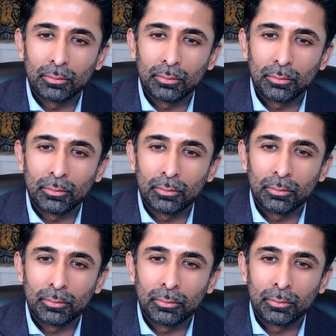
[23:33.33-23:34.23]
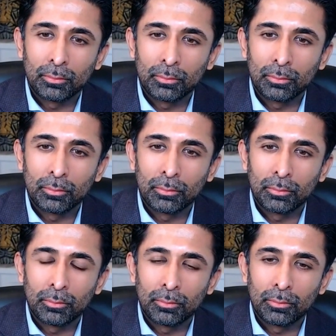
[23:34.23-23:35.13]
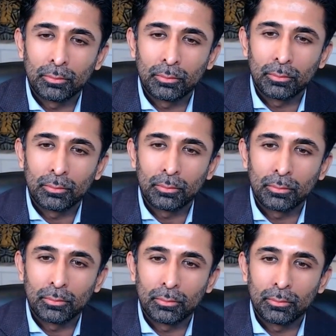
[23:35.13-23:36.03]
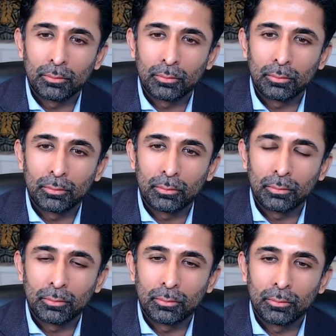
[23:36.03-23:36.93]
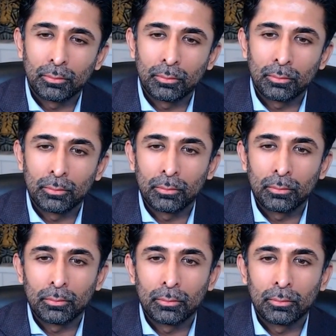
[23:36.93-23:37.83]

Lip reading: This person isn't speaking.